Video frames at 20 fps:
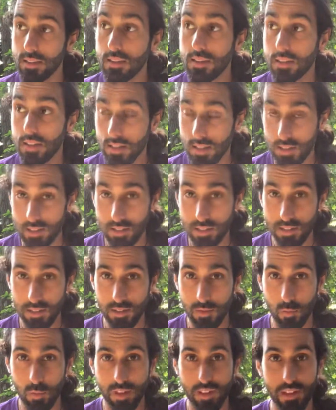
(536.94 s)

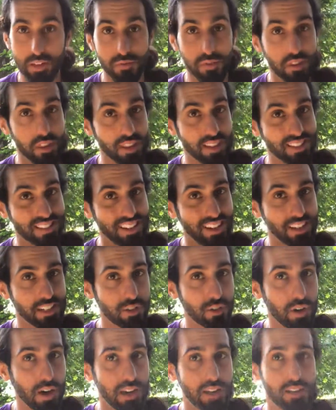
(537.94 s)
does with the different things that I
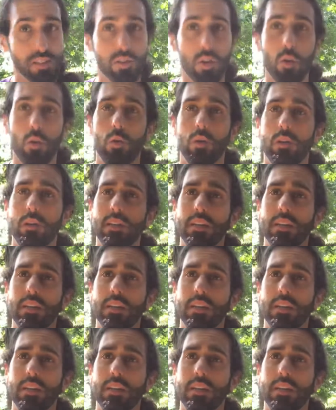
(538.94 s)
try. So